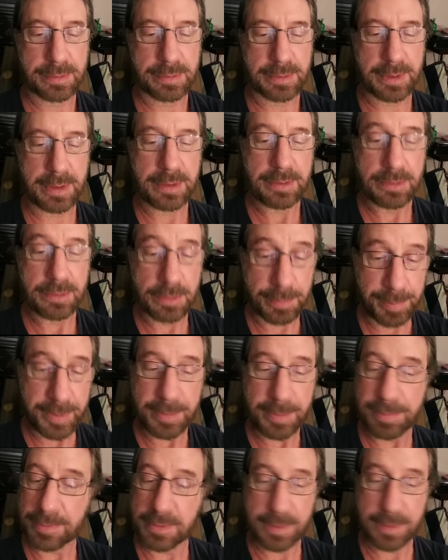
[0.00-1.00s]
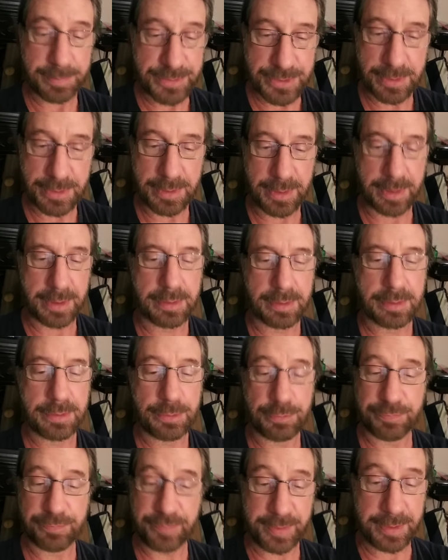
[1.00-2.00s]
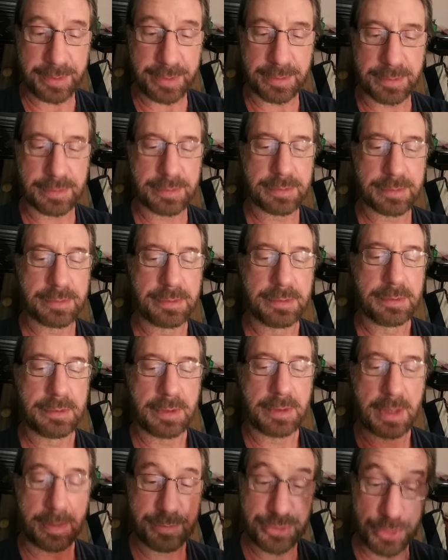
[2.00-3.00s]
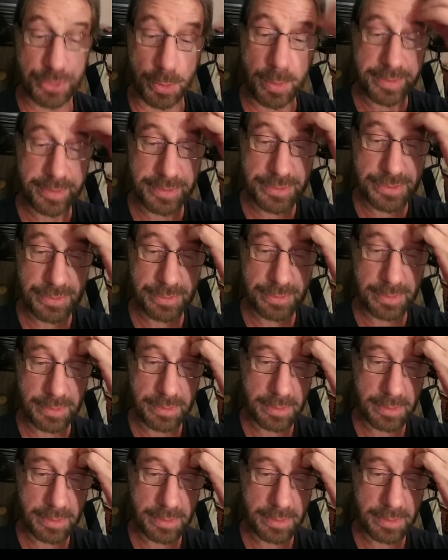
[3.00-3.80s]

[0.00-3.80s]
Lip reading: okay? Your people, I'm sorry, you failed. I'm showing this to you.